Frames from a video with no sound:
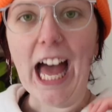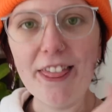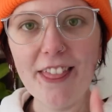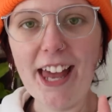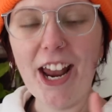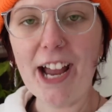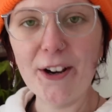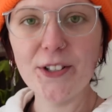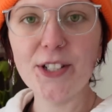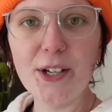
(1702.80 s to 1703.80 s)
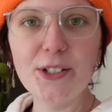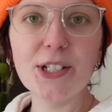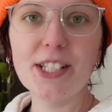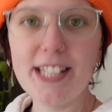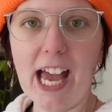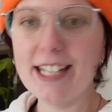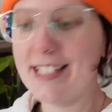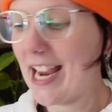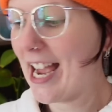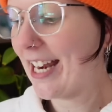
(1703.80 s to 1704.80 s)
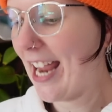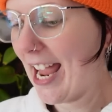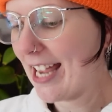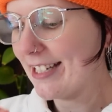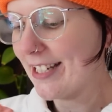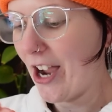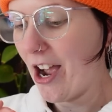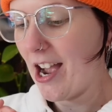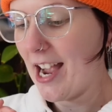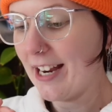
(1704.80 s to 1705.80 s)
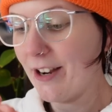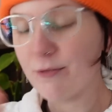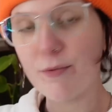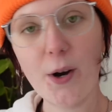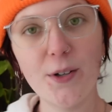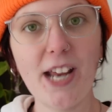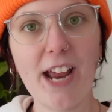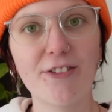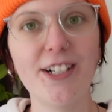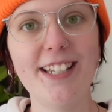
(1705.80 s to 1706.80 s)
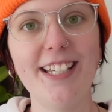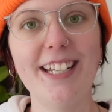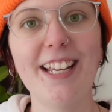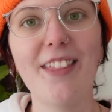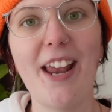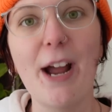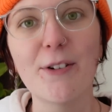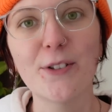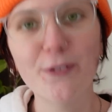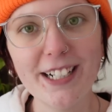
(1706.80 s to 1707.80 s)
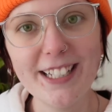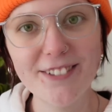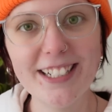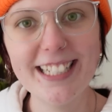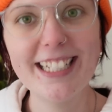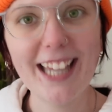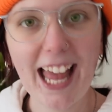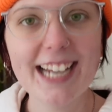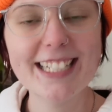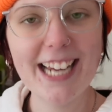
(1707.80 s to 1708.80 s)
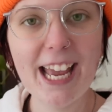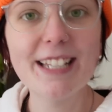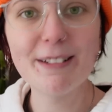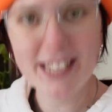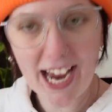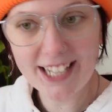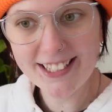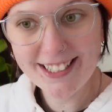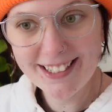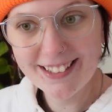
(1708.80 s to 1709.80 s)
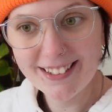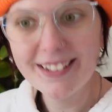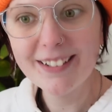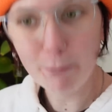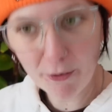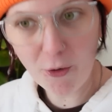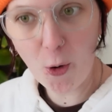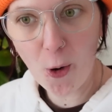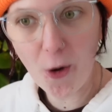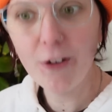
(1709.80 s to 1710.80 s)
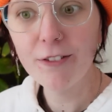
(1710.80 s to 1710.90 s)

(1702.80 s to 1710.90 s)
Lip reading: And then I also just sat down and I wrote everything that I would really like to get done before